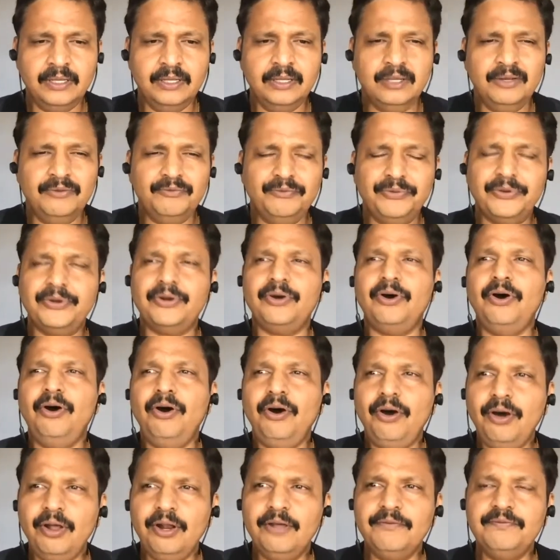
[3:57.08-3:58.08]
For
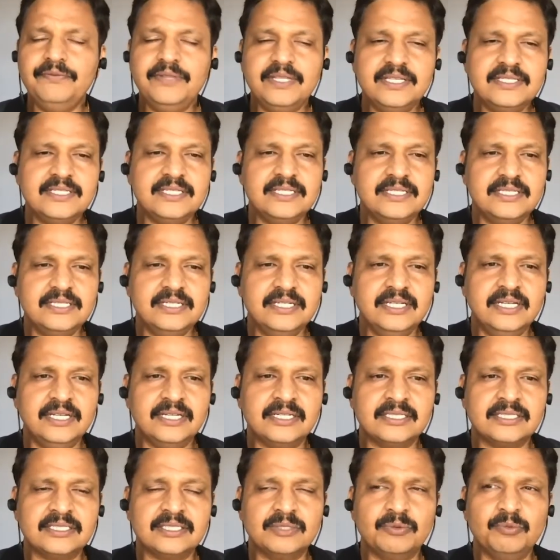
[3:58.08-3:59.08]
all of these
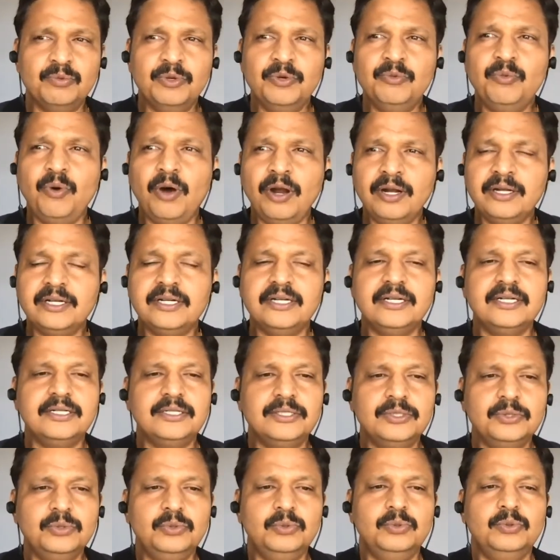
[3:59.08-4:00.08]
engineers, we wanted a
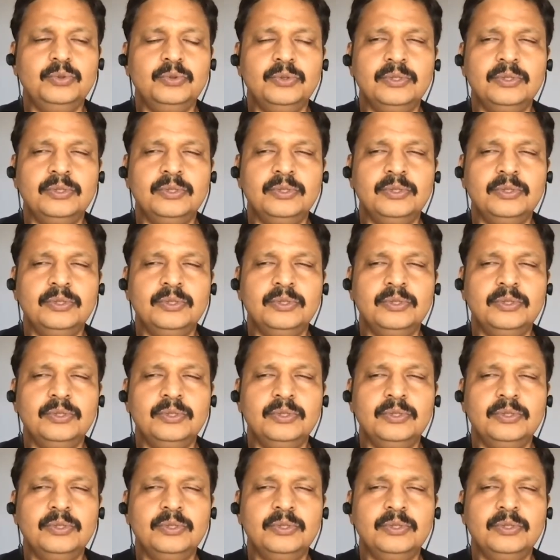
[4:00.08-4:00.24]
tool